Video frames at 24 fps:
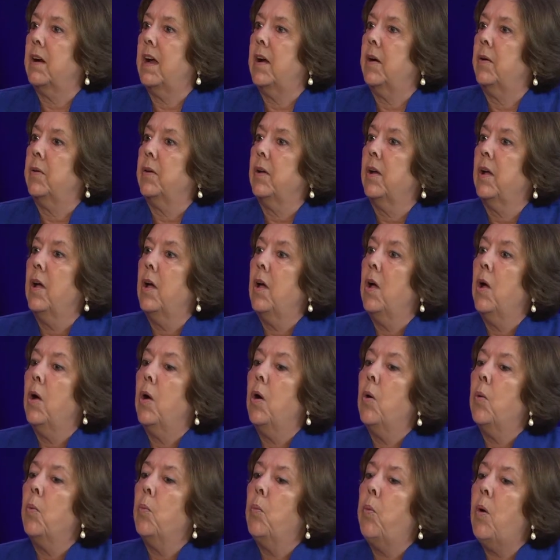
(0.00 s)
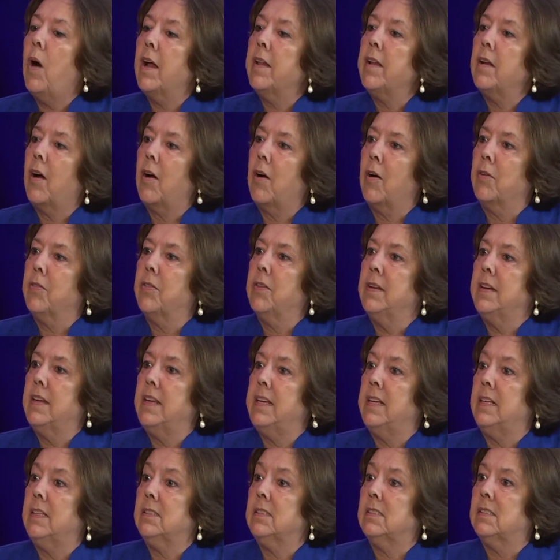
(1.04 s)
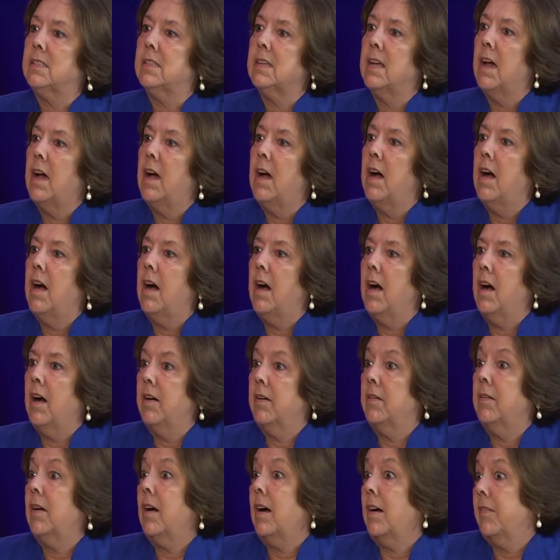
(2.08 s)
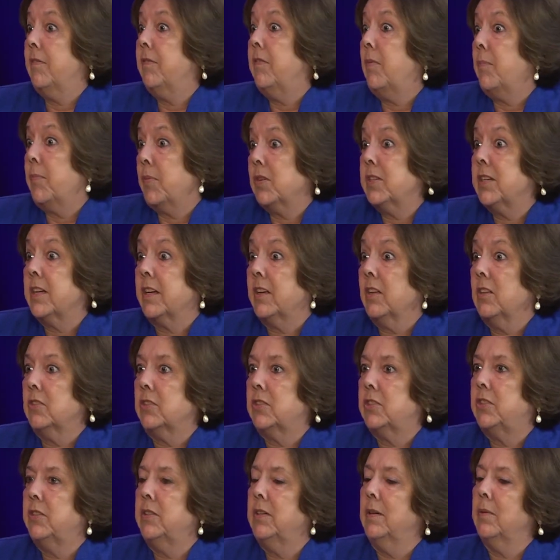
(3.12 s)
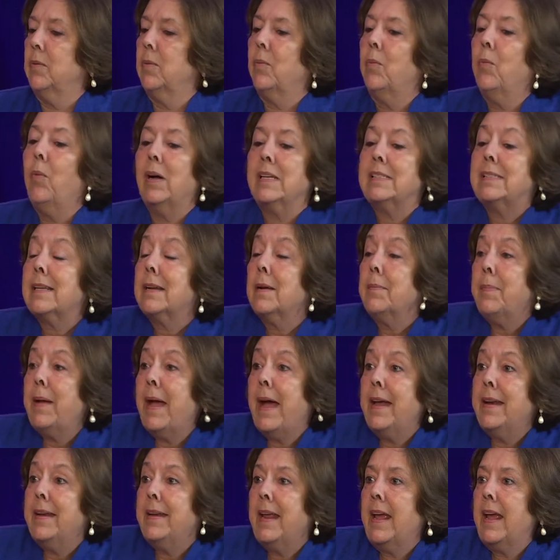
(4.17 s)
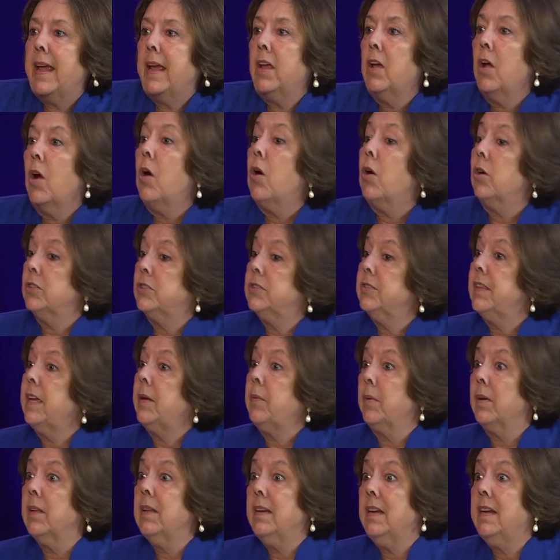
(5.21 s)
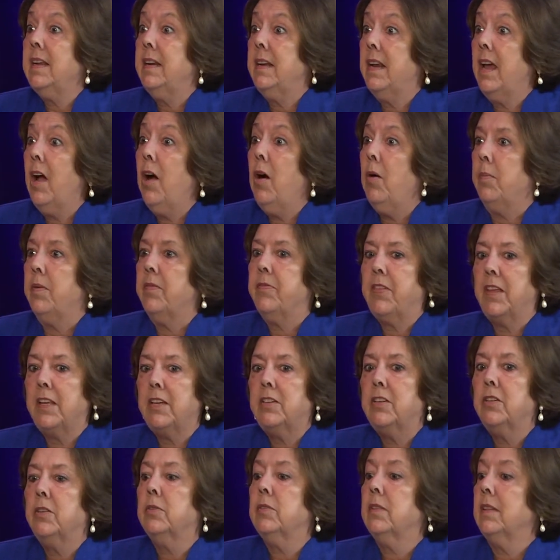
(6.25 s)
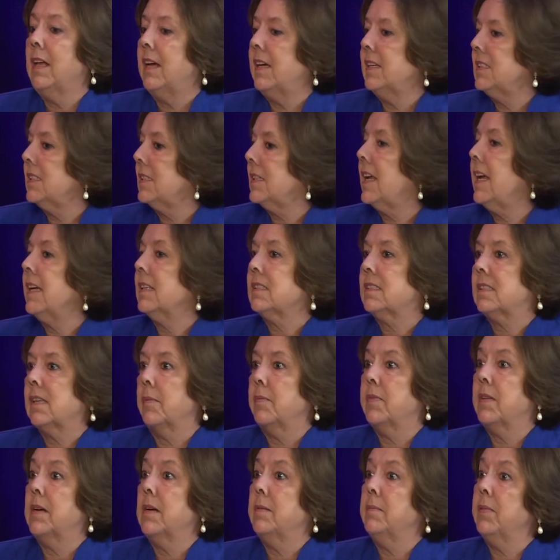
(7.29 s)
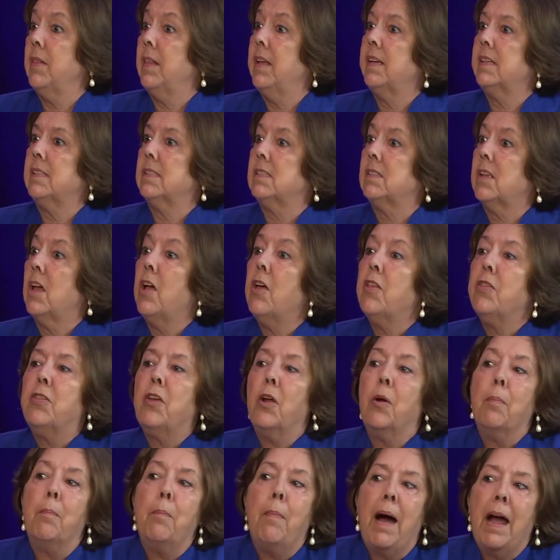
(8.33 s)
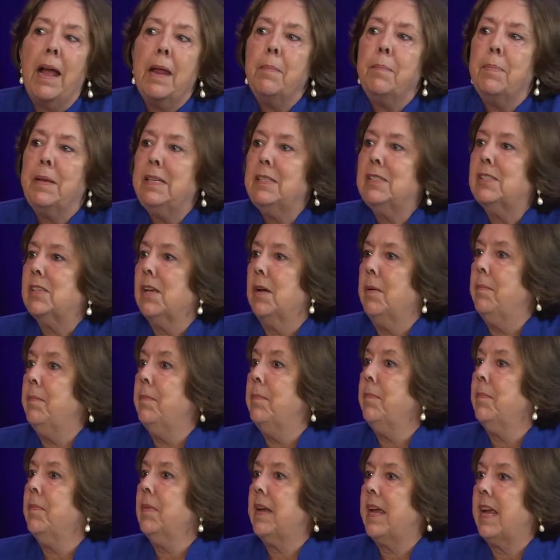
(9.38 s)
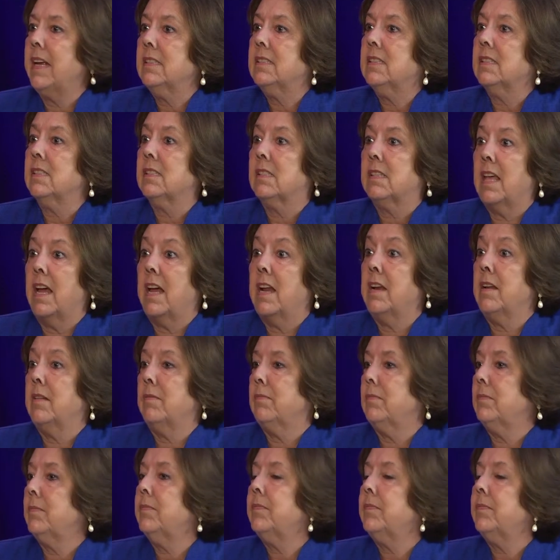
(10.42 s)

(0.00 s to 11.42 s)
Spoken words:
out what are the needs of a particular student. Was it a bad day, or do they really need help? If they do, let's get something in place. There might be some cases that